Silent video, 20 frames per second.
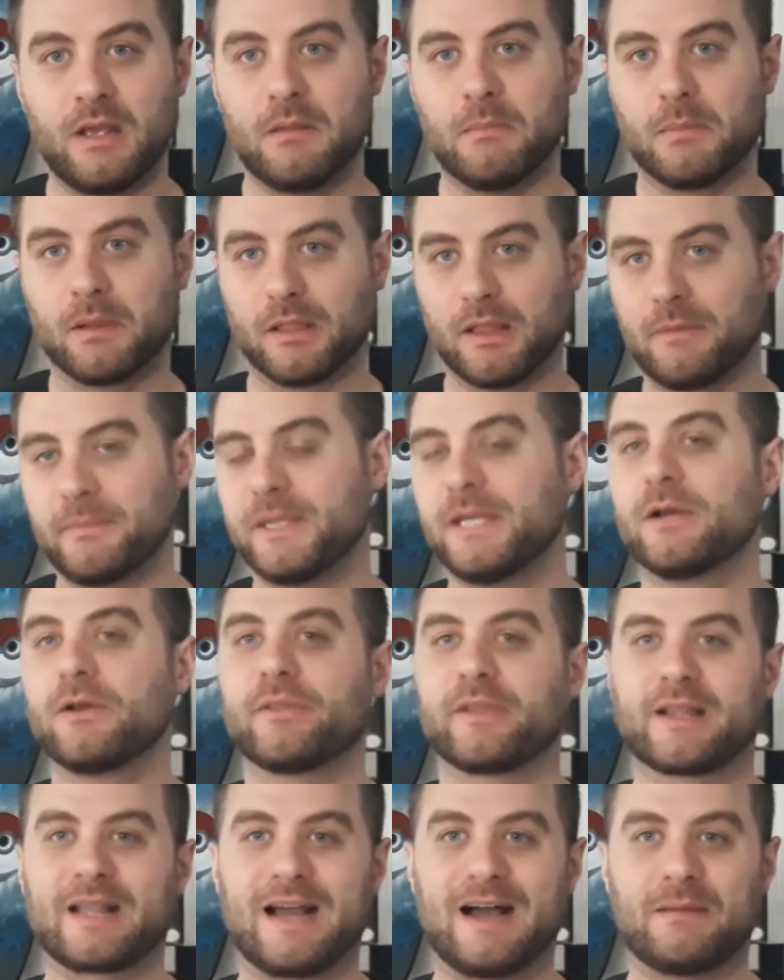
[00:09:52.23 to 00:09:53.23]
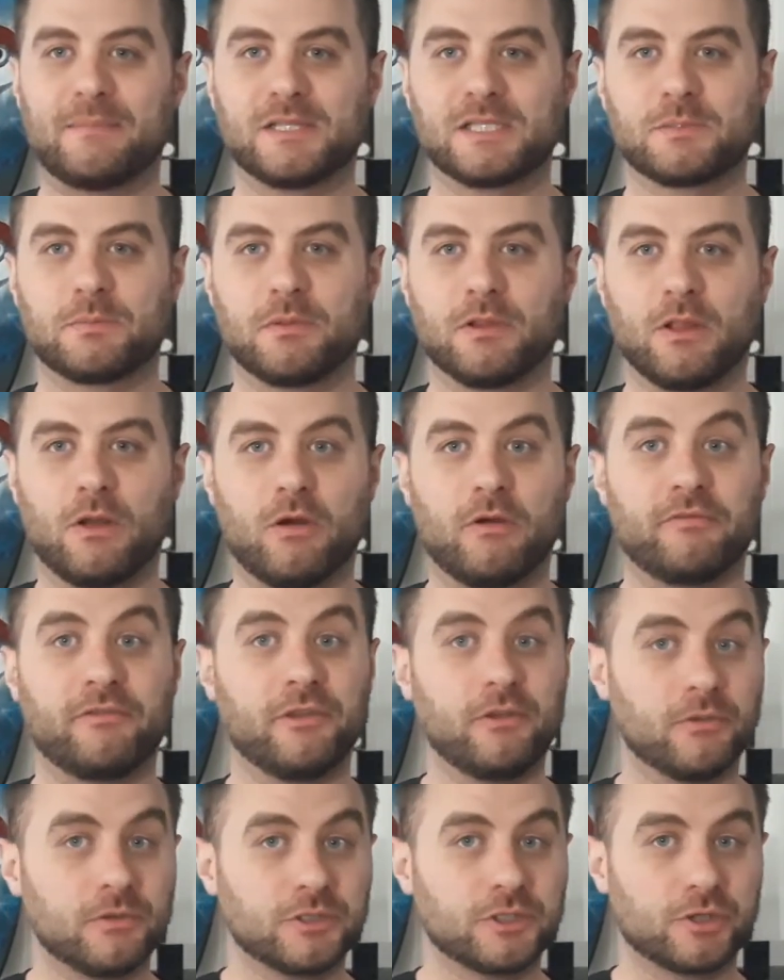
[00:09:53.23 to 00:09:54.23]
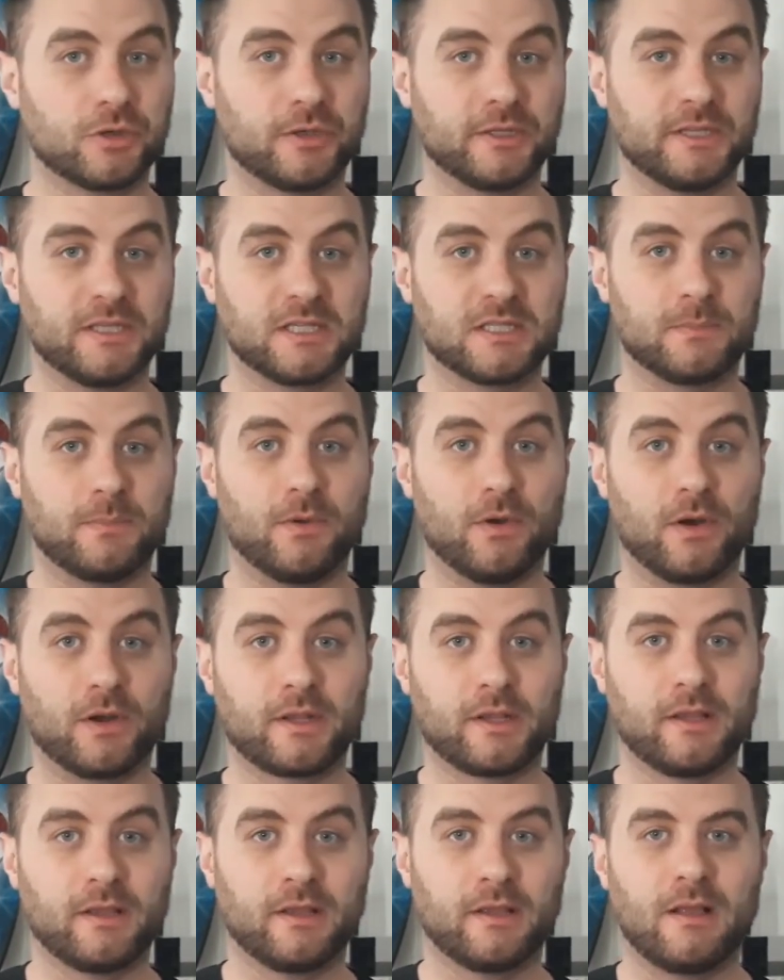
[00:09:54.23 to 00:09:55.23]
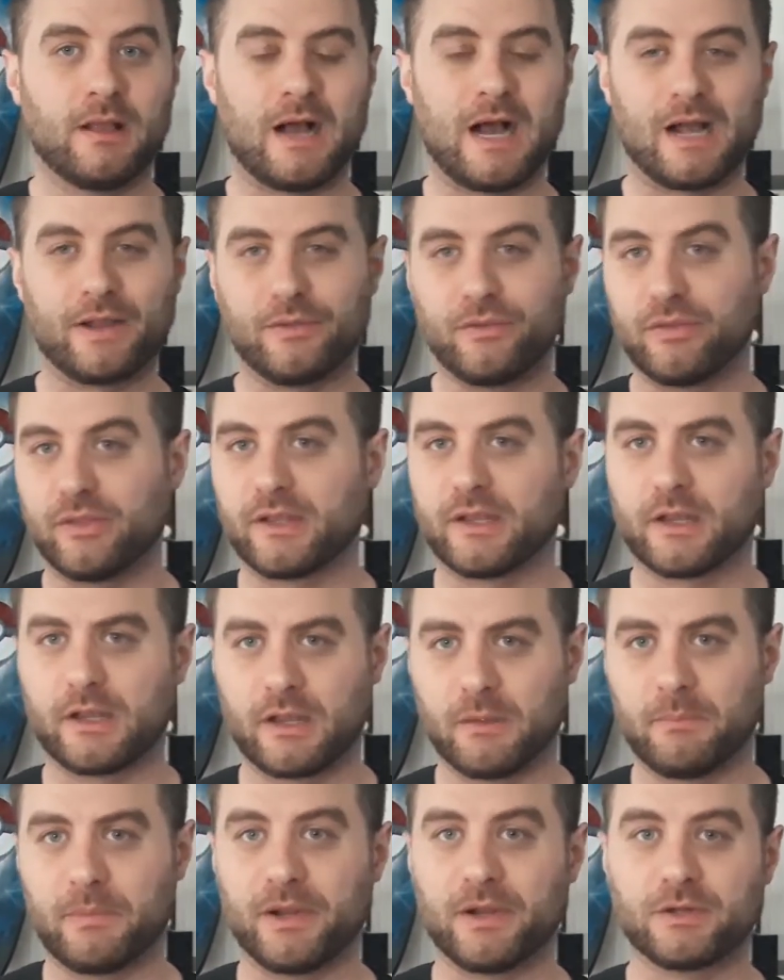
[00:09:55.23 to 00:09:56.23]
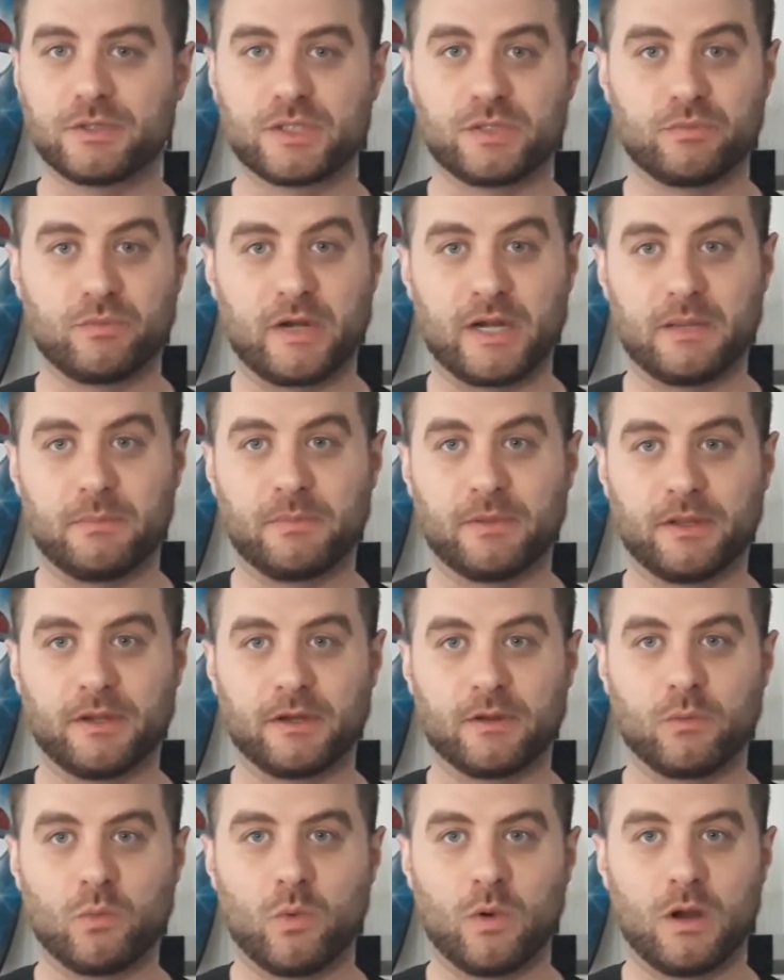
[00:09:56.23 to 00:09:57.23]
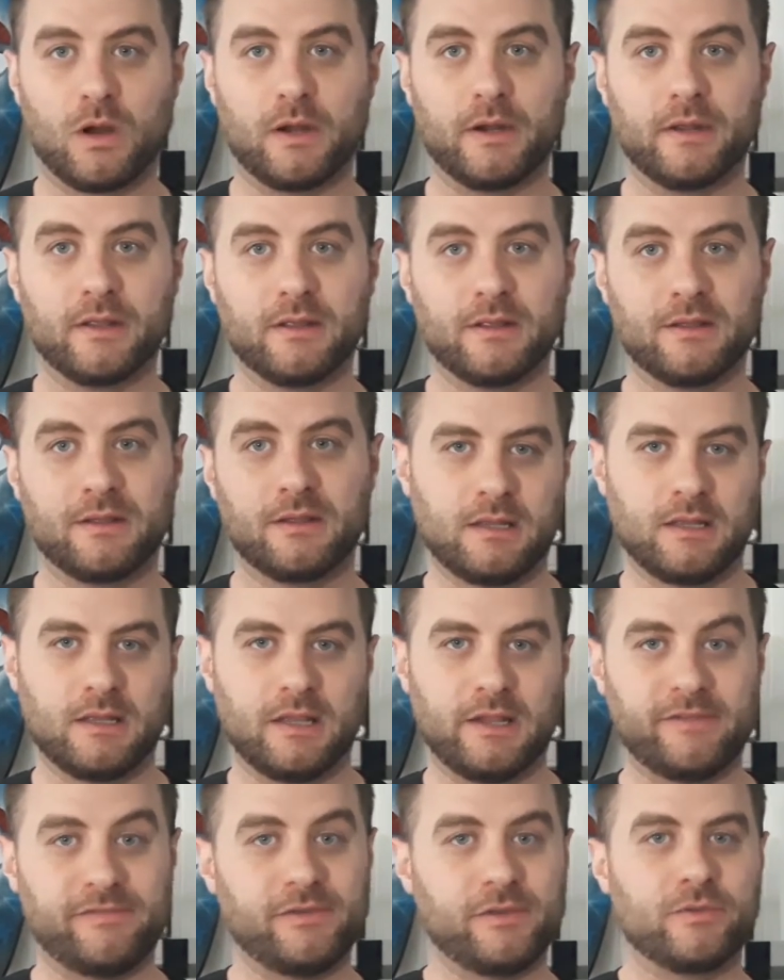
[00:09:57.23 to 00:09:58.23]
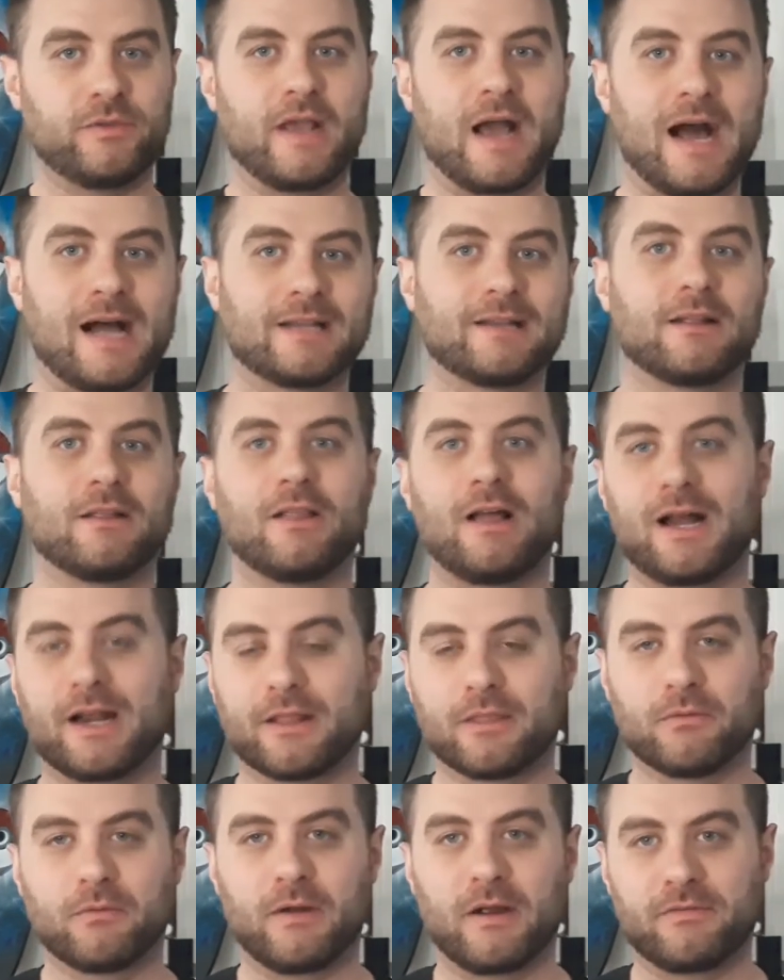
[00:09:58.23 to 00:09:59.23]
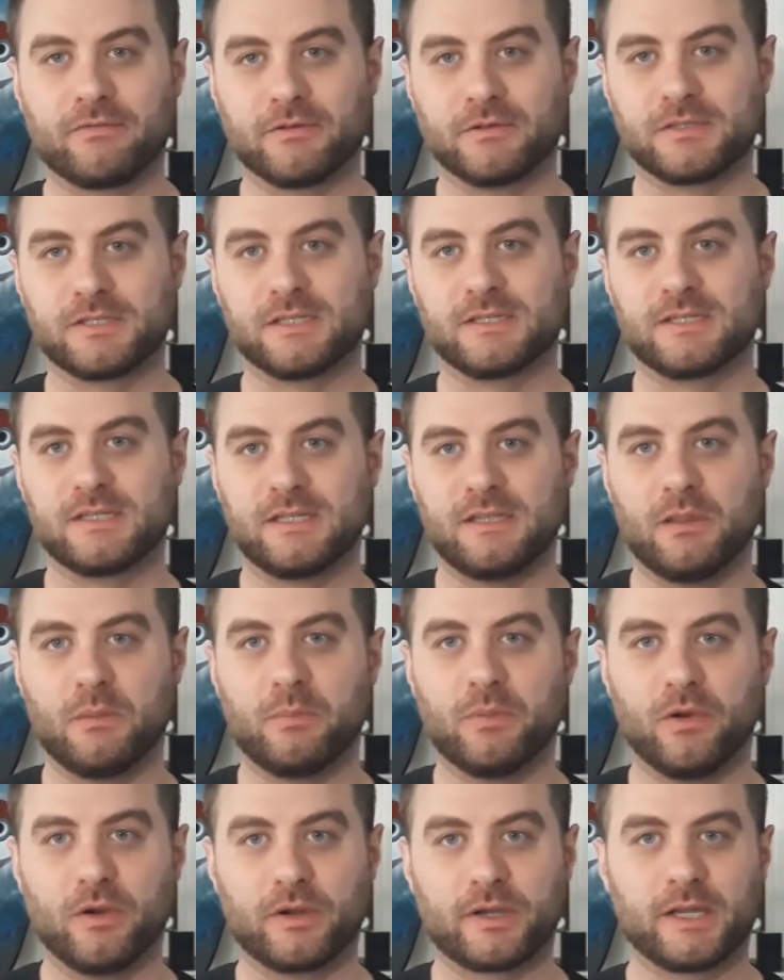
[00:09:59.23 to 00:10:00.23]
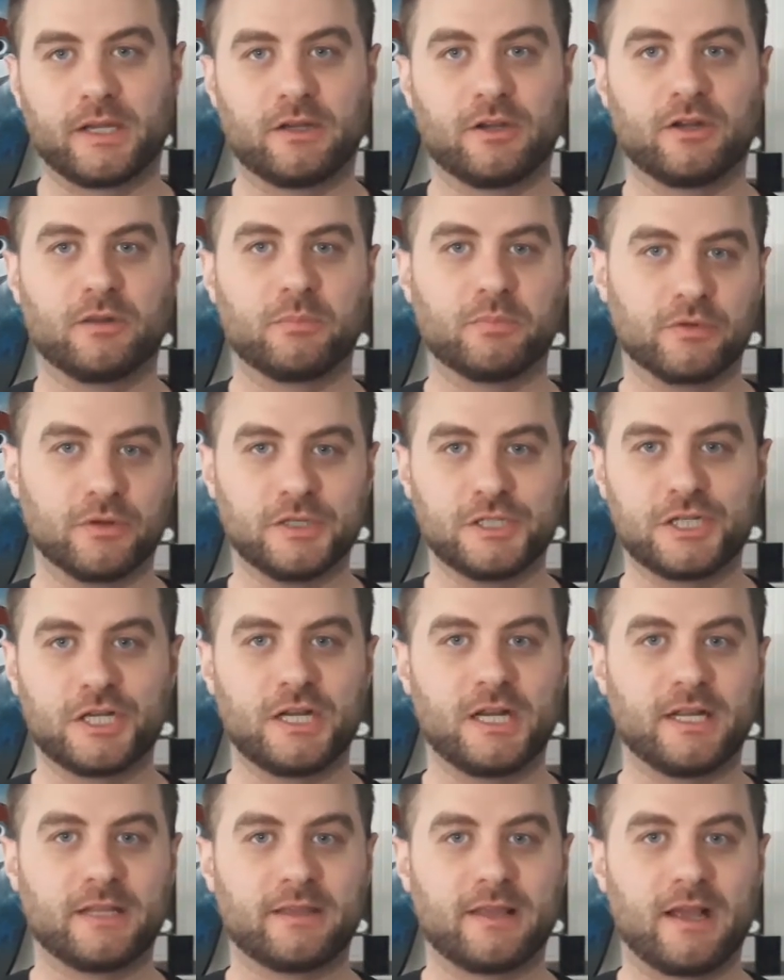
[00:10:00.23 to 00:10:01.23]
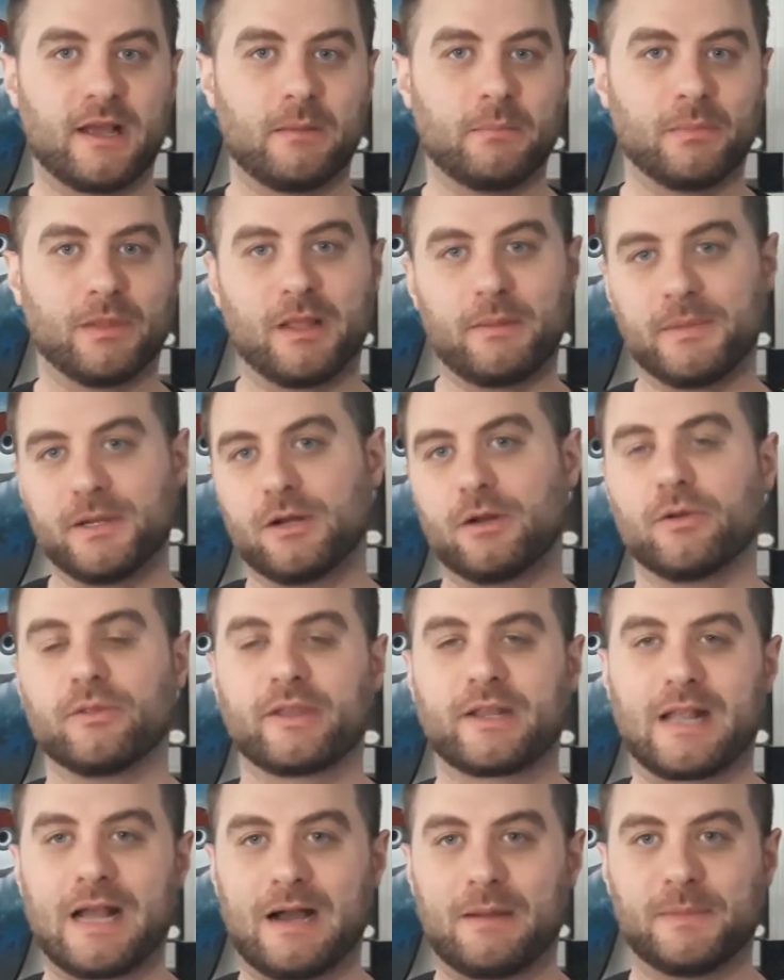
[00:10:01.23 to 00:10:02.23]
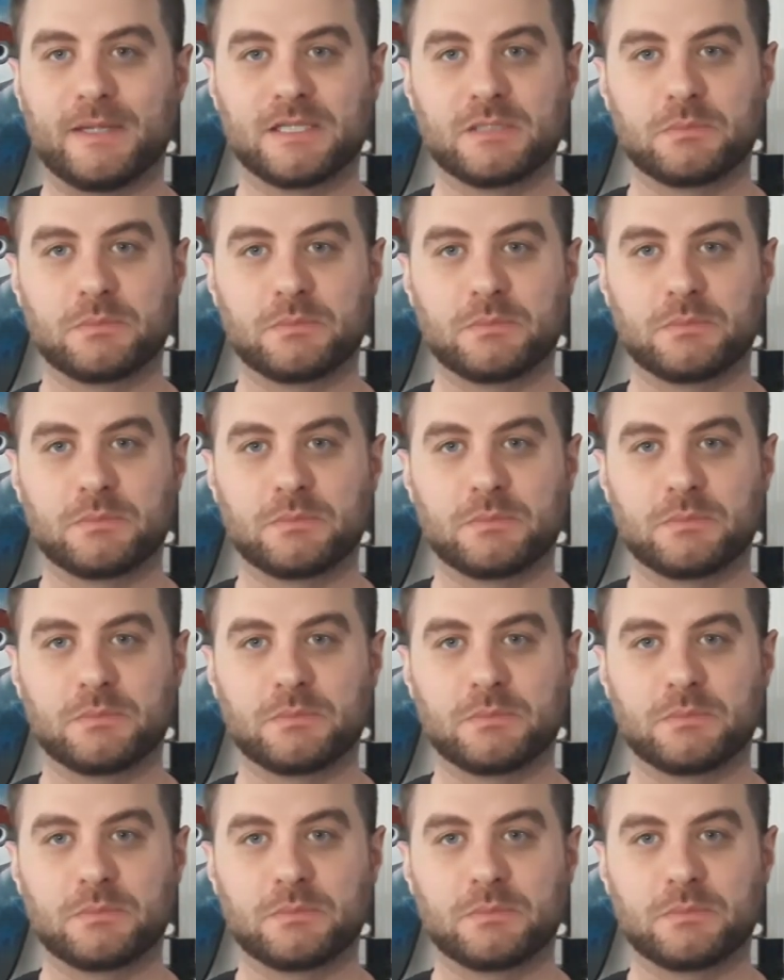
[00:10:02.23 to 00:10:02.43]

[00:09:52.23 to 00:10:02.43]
But let me know in the comments below if you enjoyed this book, how you think it compares to Ready Player One, If you got a lot of the references in the book and could appreciate them, let me know in the comments